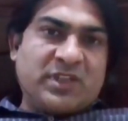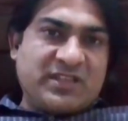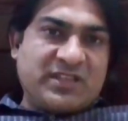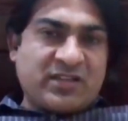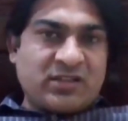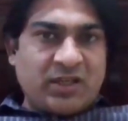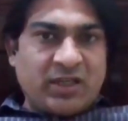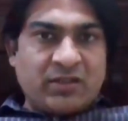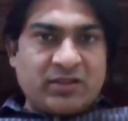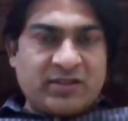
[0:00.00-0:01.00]
recessed
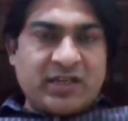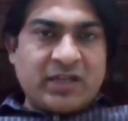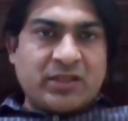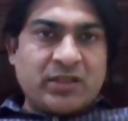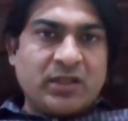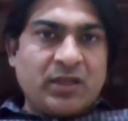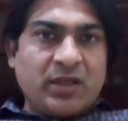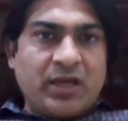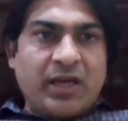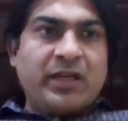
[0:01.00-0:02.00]
and resected,
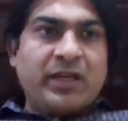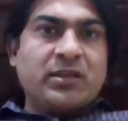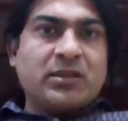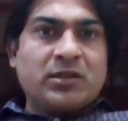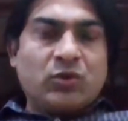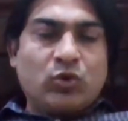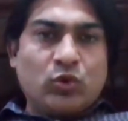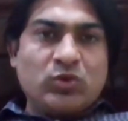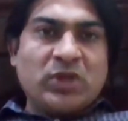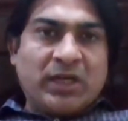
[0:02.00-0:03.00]
and
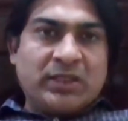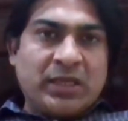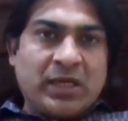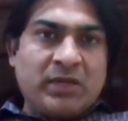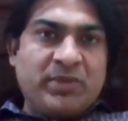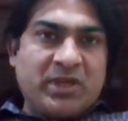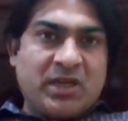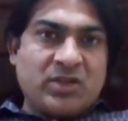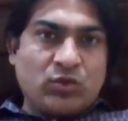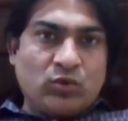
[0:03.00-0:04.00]
go to the other eye,
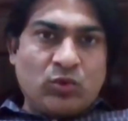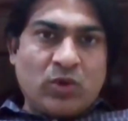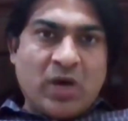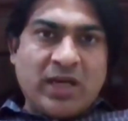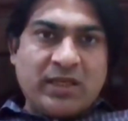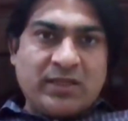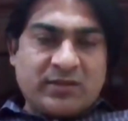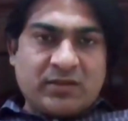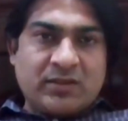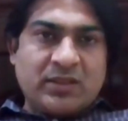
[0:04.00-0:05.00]
because
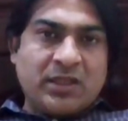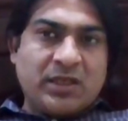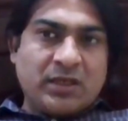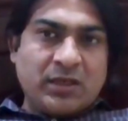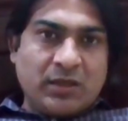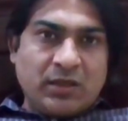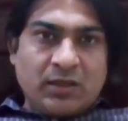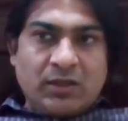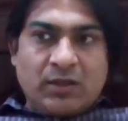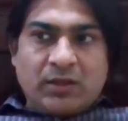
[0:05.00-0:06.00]
eyes they
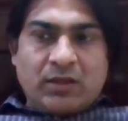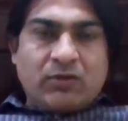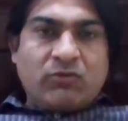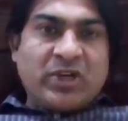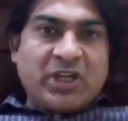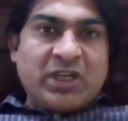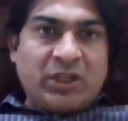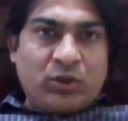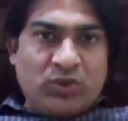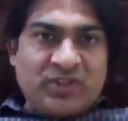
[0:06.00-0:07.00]
work
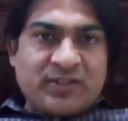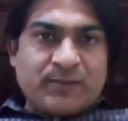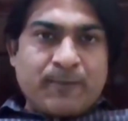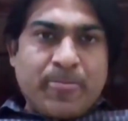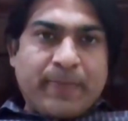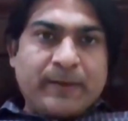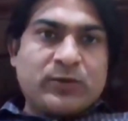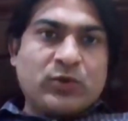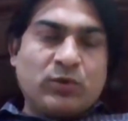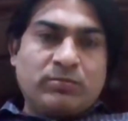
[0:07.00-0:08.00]
in a unison.
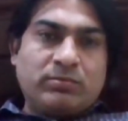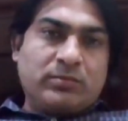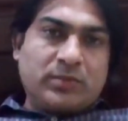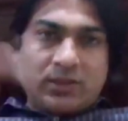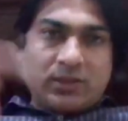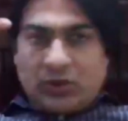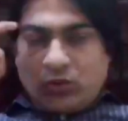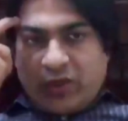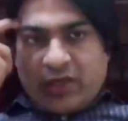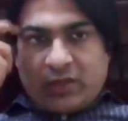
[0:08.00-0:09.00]
So
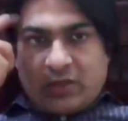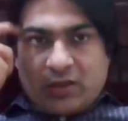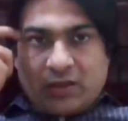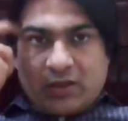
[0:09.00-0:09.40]
you can